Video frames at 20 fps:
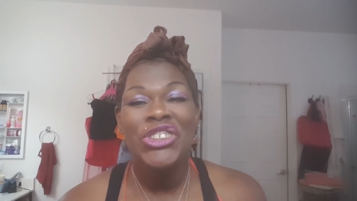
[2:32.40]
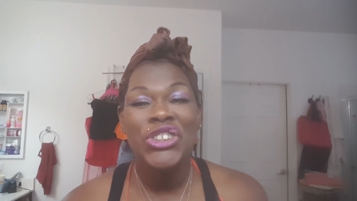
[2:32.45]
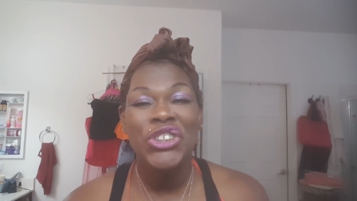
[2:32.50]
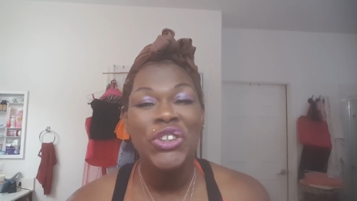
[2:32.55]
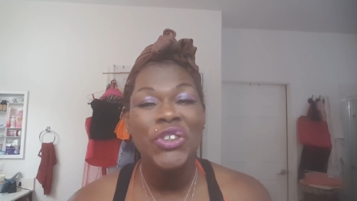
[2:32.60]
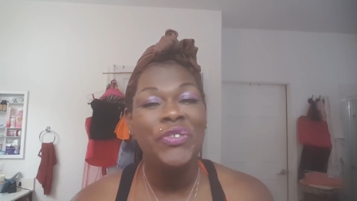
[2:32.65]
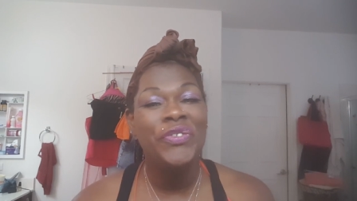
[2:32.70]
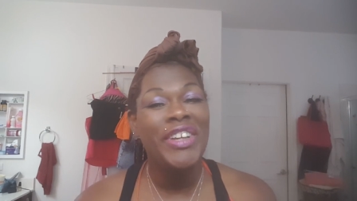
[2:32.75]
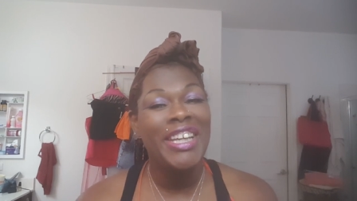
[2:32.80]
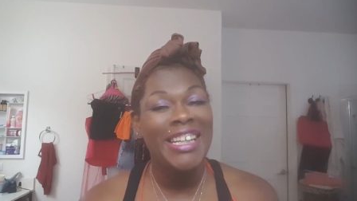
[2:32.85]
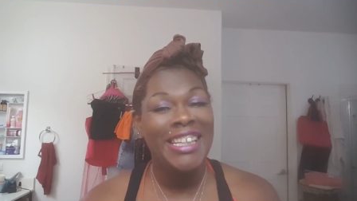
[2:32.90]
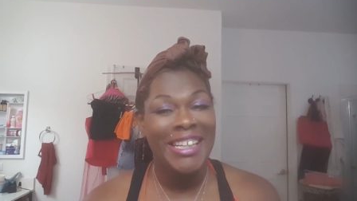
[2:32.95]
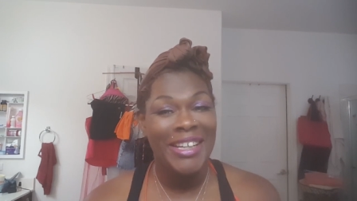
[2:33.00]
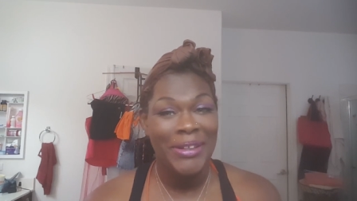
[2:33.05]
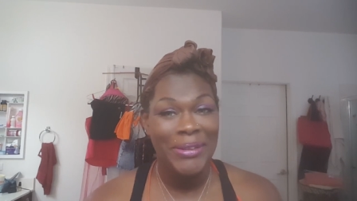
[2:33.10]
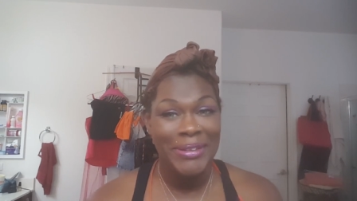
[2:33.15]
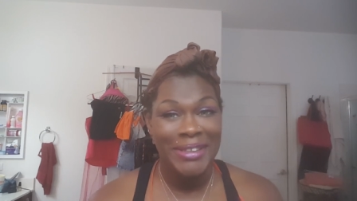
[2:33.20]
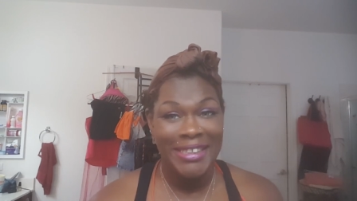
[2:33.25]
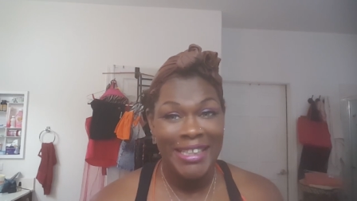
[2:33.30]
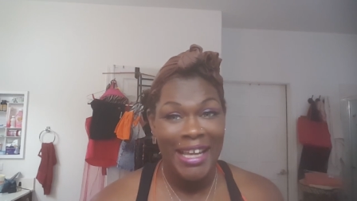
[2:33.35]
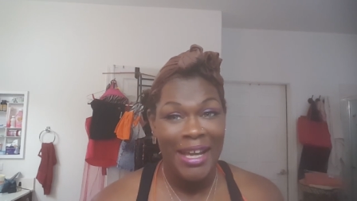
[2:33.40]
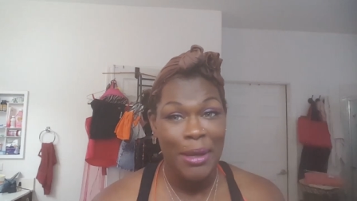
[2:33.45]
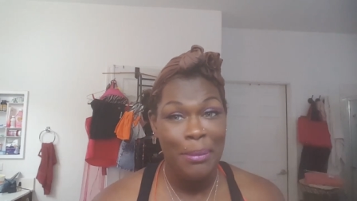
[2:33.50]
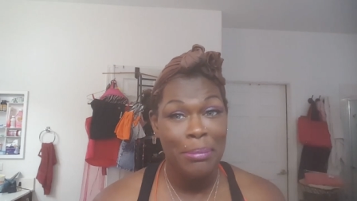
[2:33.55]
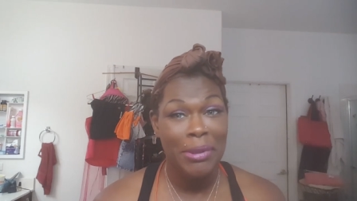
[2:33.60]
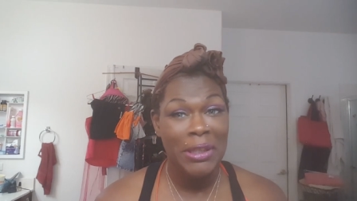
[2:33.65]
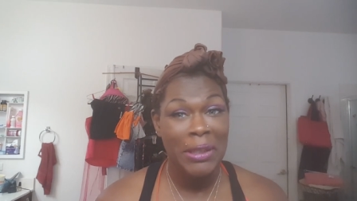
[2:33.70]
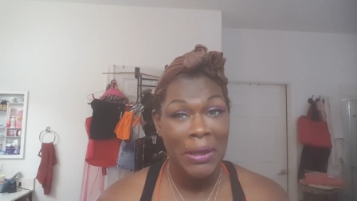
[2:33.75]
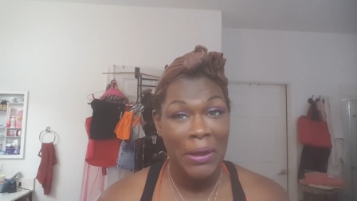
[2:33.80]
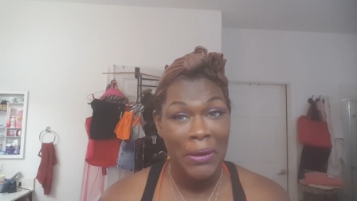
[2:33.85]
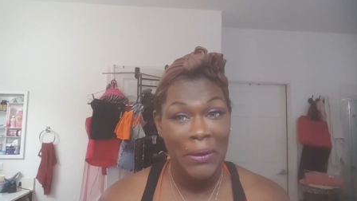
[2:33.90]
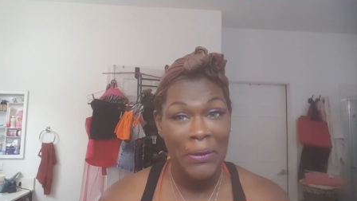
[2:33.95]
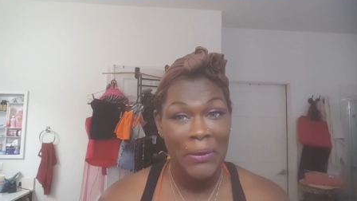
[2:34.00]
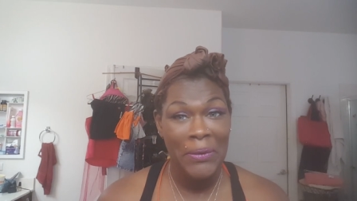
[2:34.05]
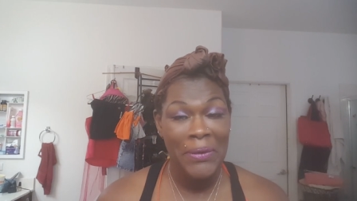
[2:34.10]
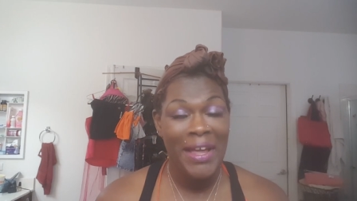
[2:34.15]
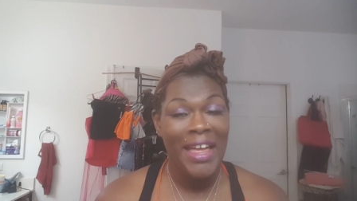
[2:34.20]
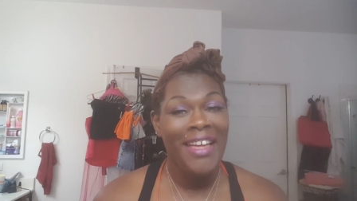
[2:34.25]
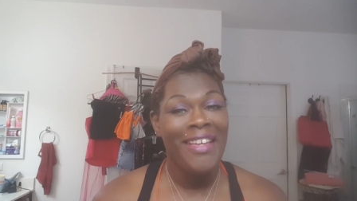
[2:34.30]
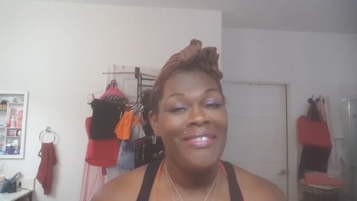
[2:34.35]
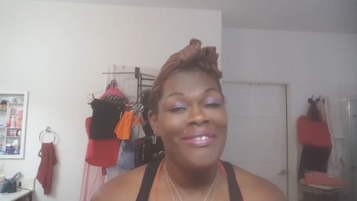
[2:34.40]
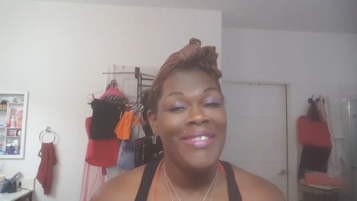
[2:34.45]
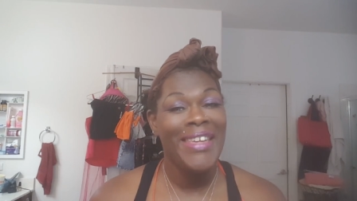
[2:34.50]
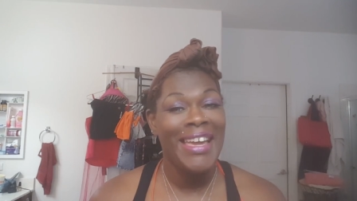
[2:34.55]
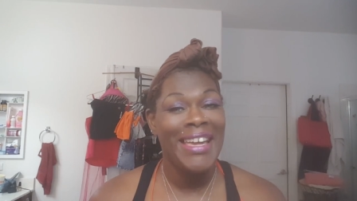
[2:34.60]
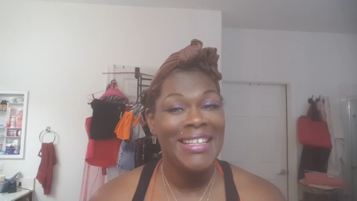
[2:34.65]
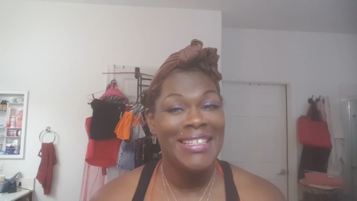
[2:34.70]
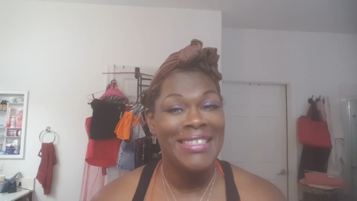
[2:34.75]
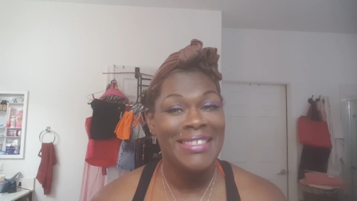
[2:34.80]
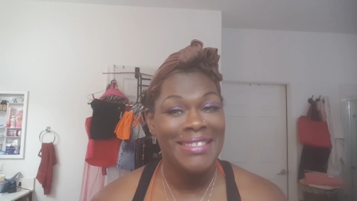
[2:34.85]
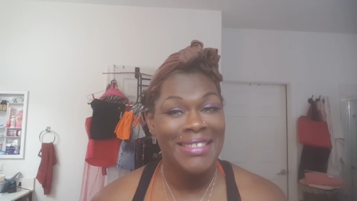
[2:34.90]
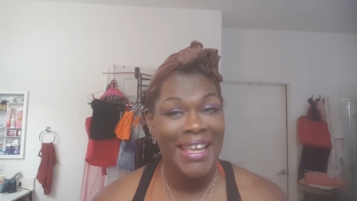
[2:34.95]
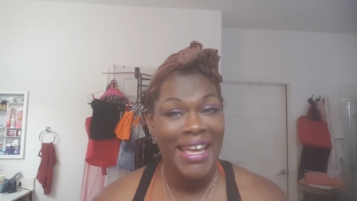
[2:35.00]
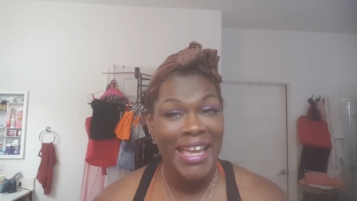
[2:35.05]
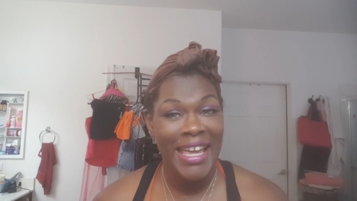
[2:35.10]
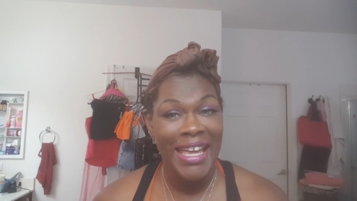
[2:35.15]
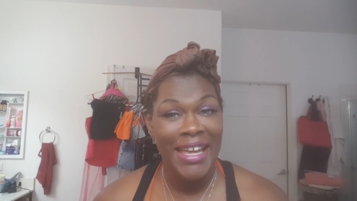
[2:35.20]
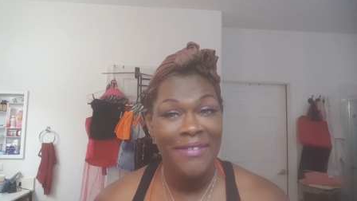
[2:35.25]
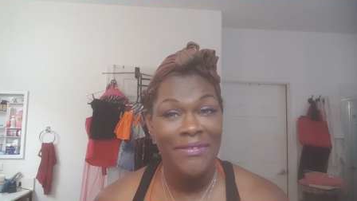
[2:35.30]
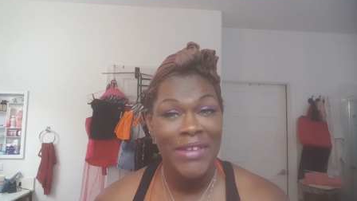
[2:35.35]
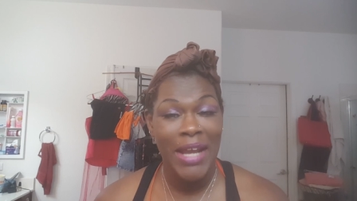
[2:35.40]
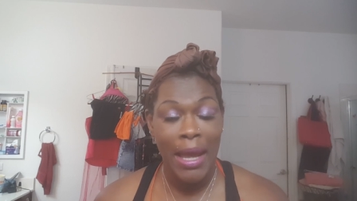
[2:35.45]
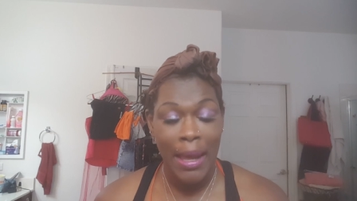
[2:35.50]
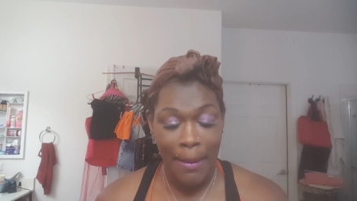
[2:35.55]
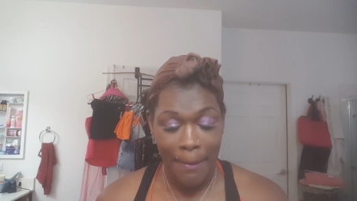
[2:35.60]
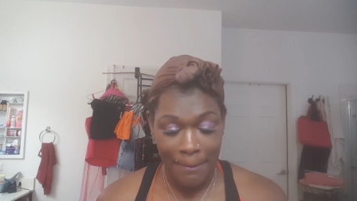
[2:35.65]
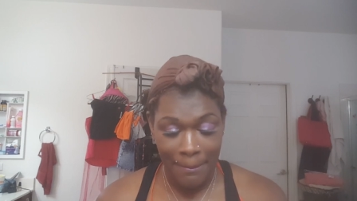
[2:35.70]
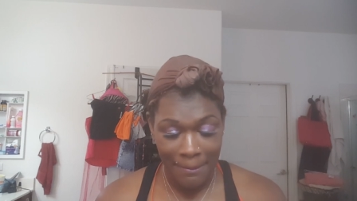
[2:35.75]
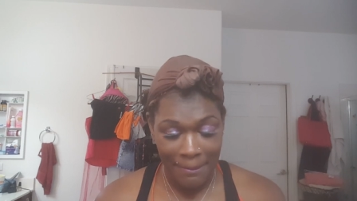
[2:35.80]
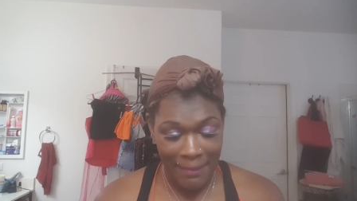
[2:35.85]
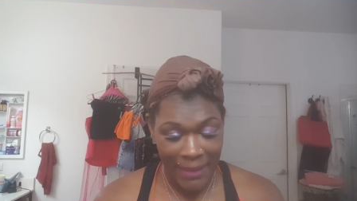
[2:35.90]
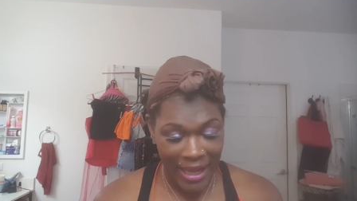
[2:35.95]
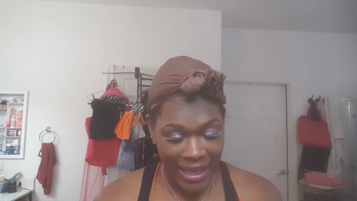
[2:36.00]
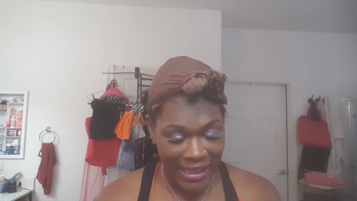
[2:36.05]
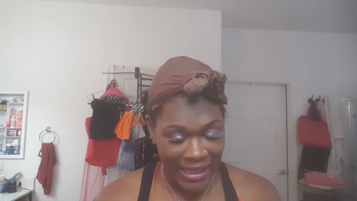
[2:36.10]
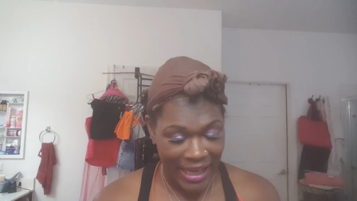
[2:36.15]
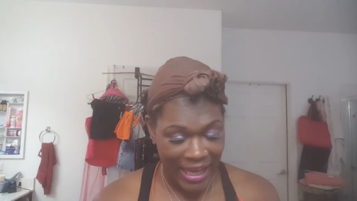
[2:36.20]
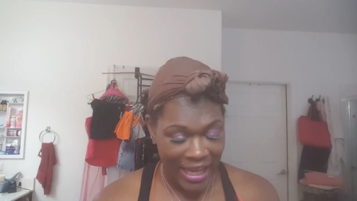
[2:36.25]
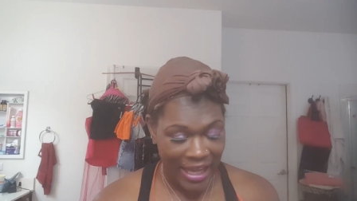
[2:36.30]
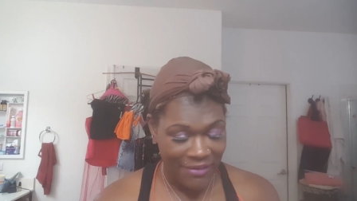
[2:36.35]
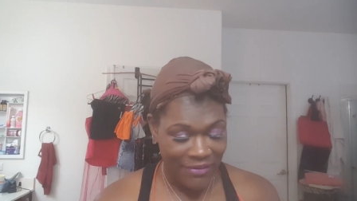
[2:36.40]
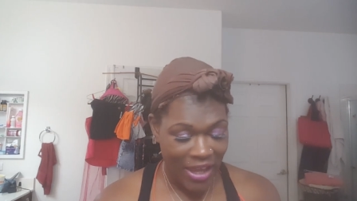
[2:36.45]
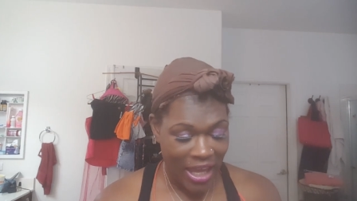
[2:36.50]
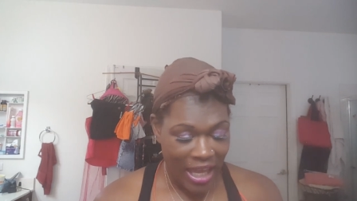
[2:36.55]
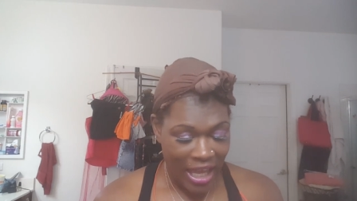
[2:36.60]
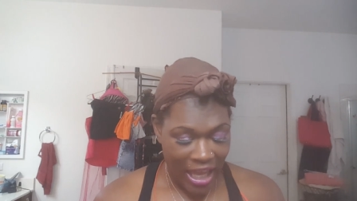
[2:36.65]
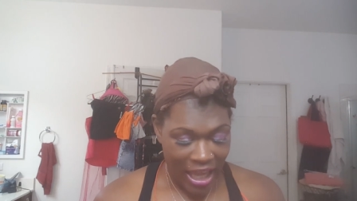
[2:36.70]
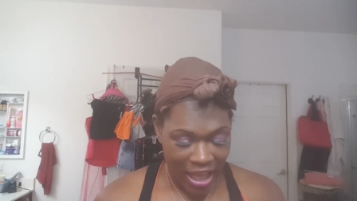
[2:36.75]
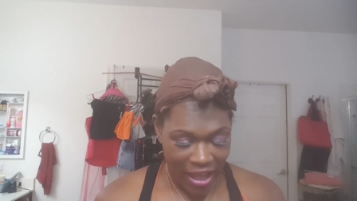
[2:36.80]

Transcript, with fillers: two videos down below that saved my life.